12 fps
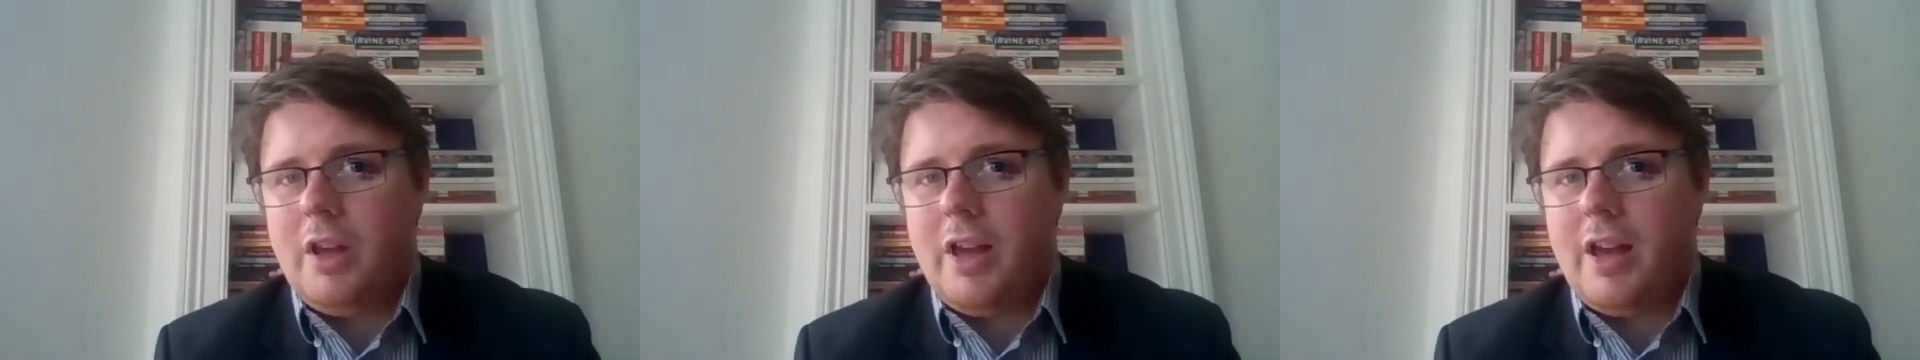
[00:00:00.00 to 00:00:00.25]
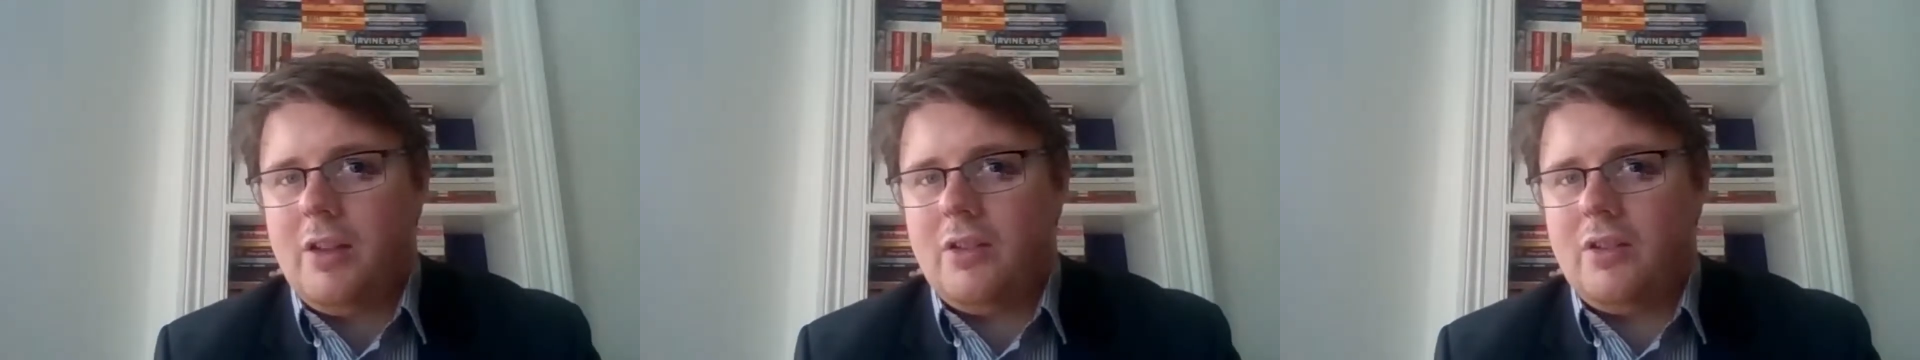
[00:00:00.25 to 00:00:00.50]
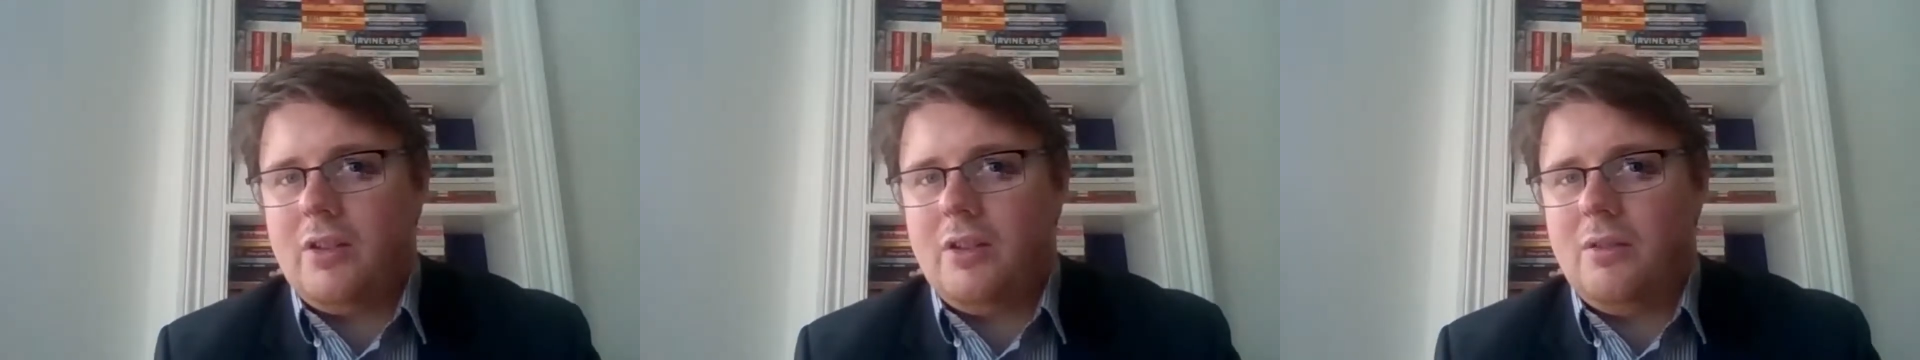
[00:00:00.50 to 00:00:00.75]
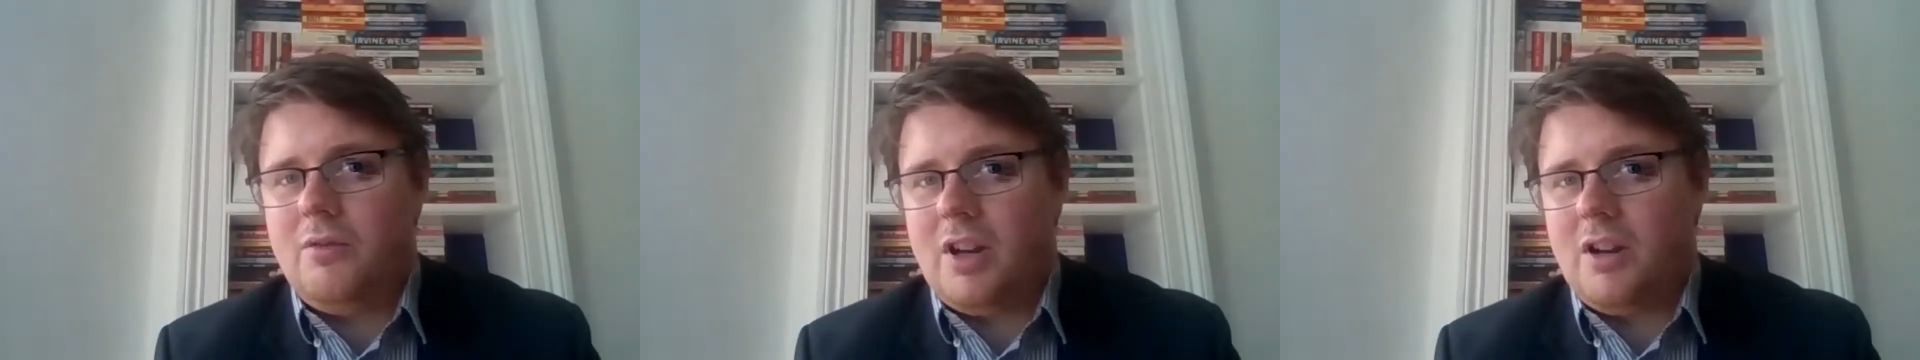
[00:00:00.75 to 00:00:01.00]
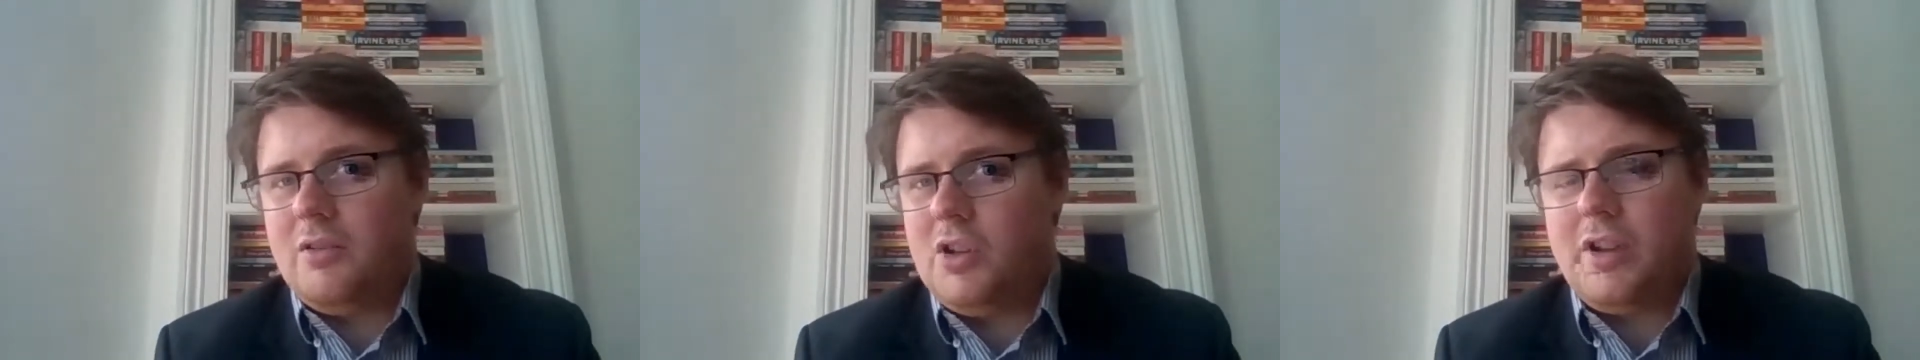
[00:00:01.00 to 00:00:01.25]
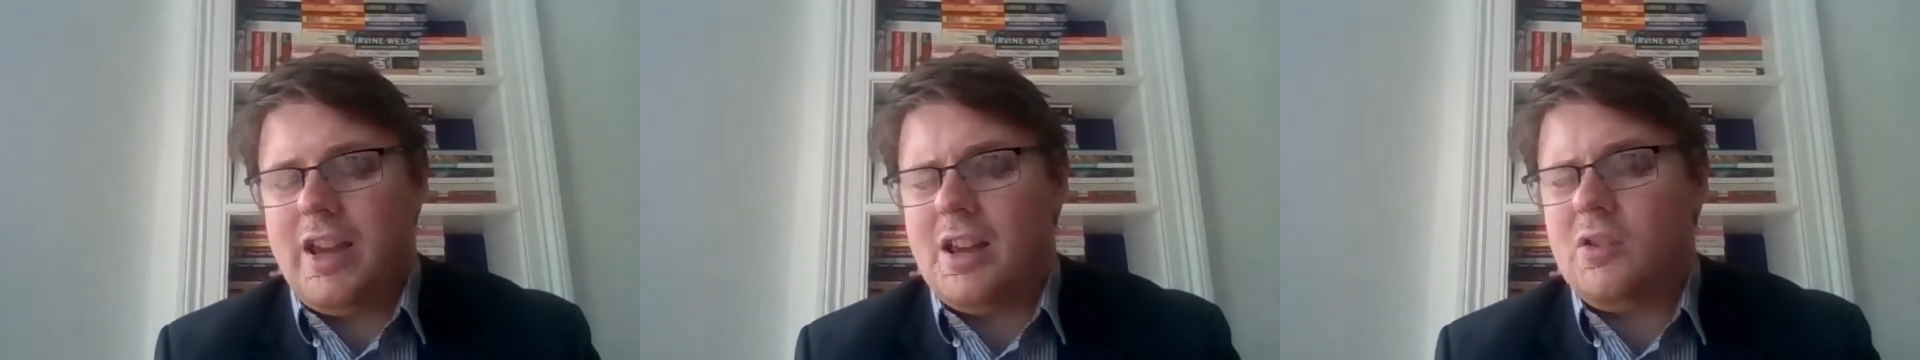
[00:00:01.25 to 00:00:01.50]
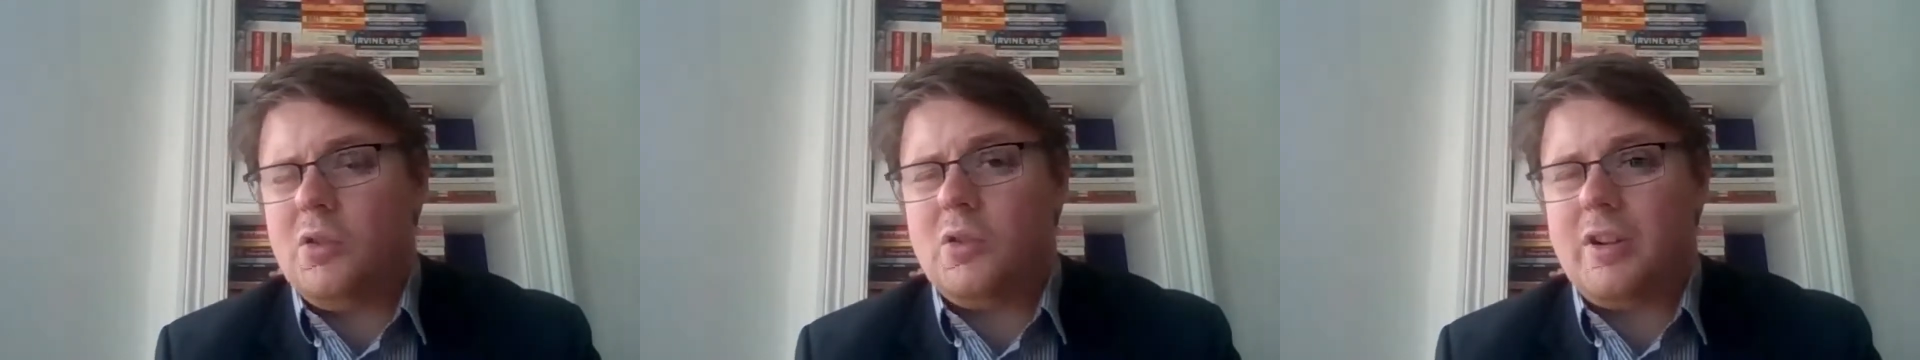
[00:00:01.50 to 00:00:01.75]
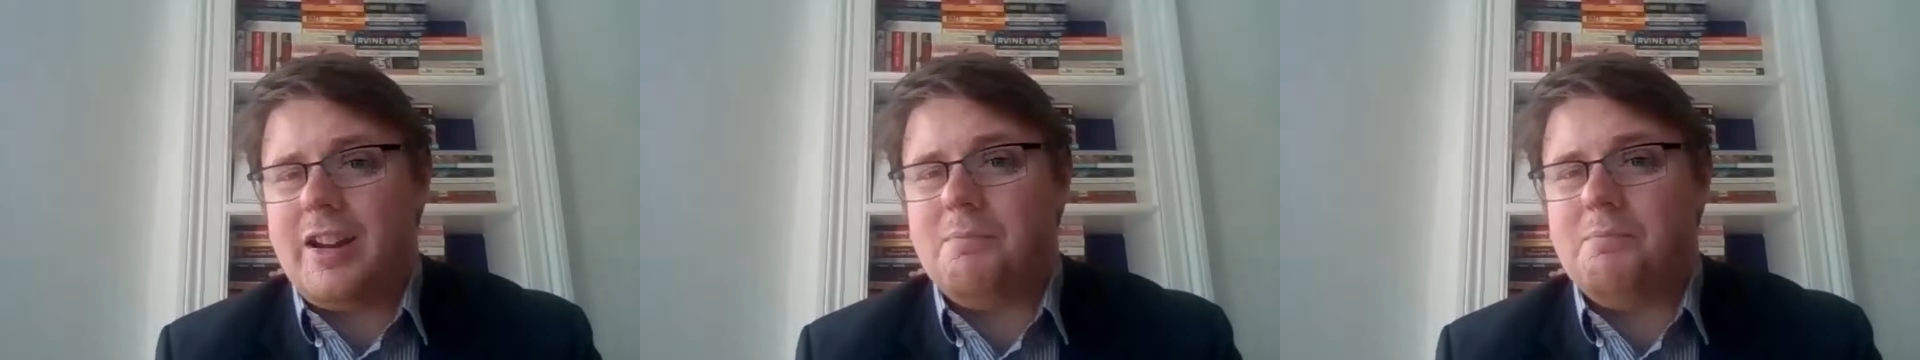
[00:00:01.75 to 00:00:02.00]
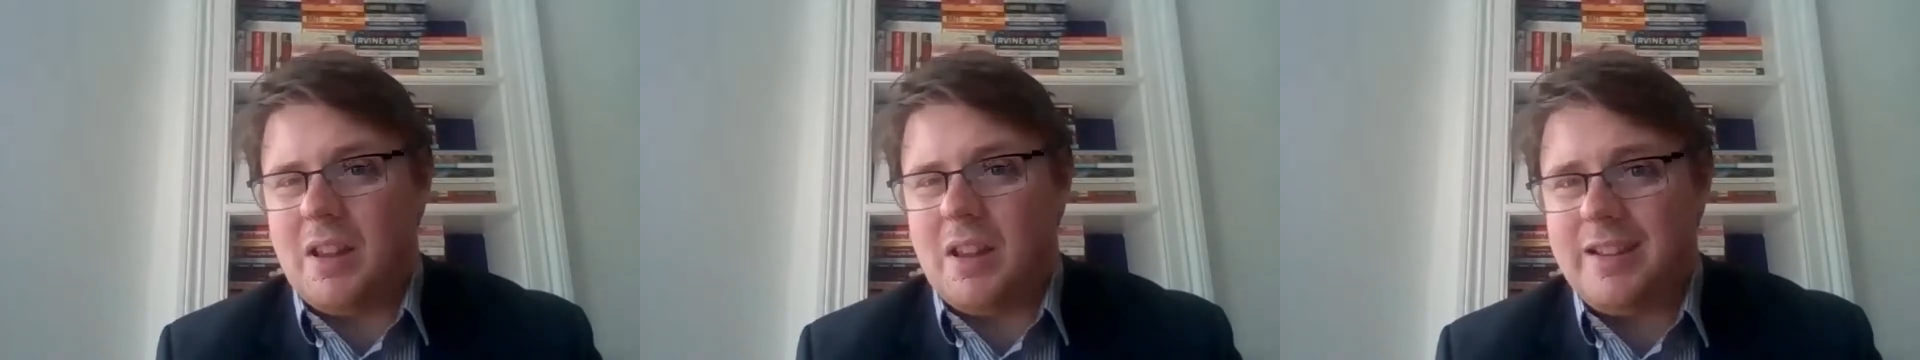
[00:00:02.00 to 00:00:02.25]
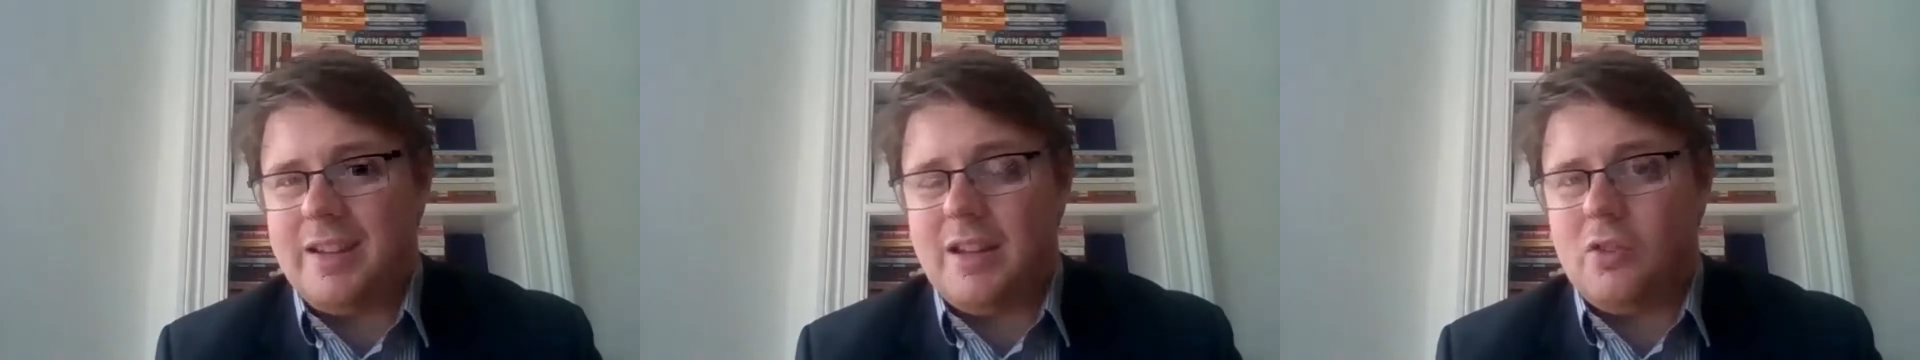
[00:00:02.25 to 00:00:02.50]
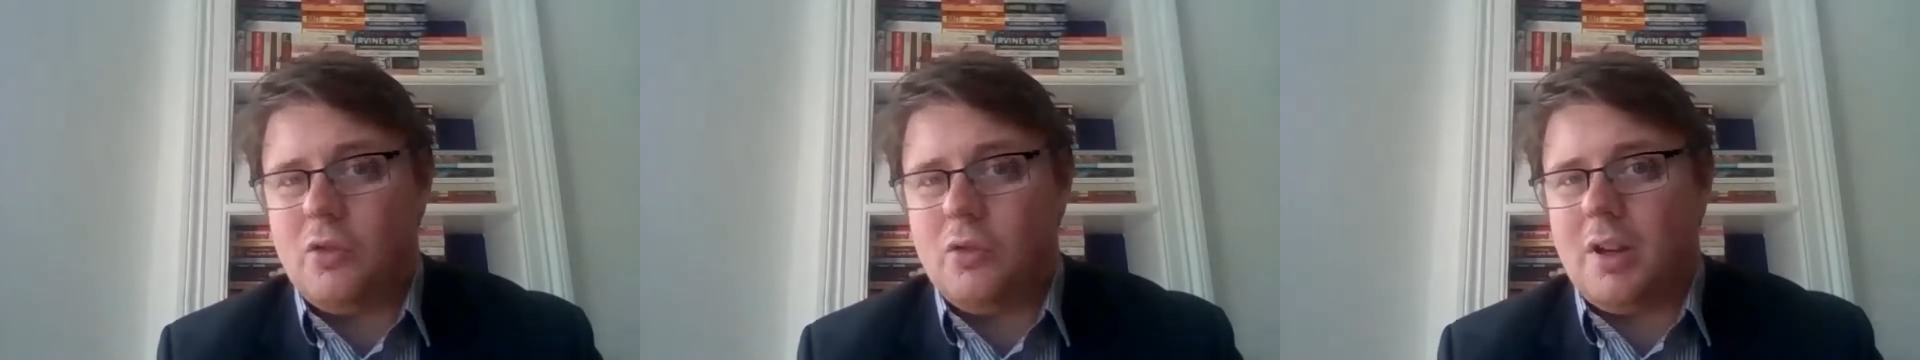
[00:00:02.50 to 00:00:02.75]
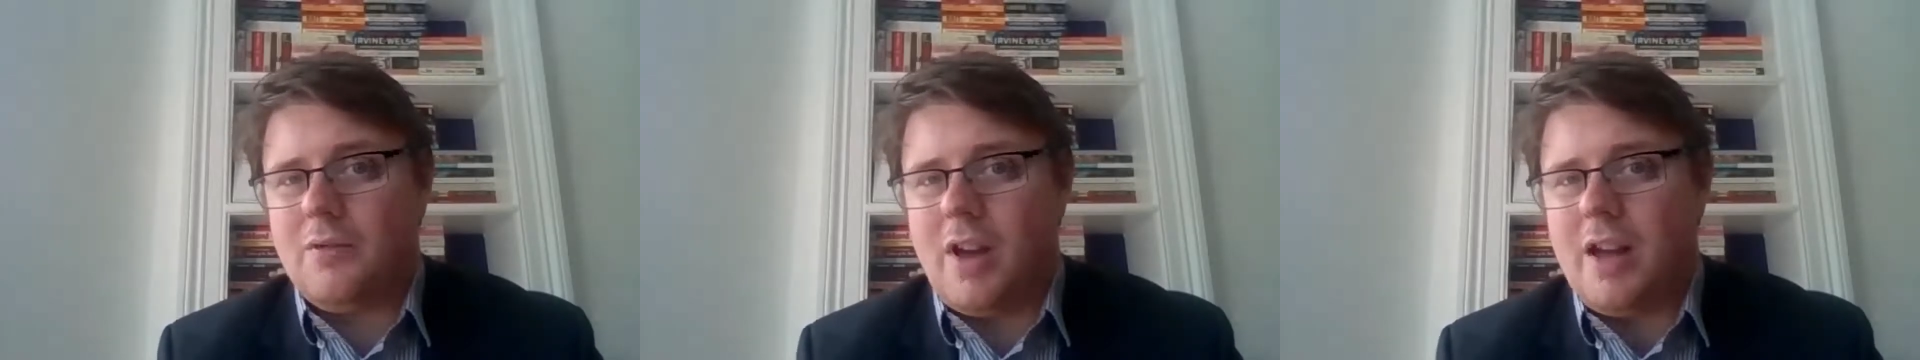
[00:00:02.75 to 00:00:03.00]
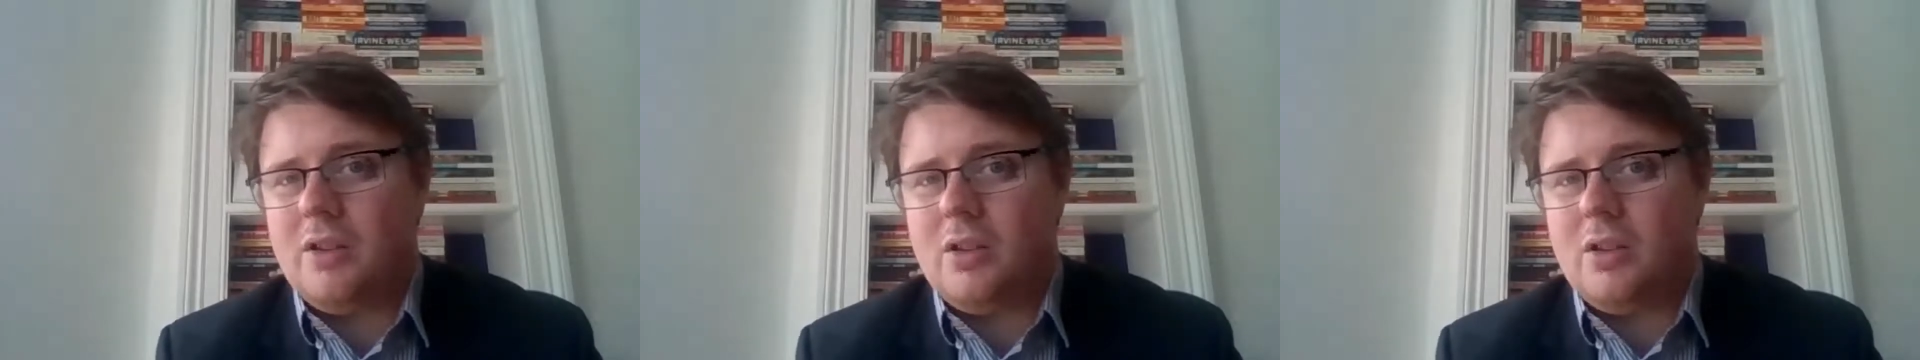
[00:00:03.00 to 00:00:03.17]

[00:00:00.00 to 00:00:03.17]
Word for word: And the UK has no credibility in doing that,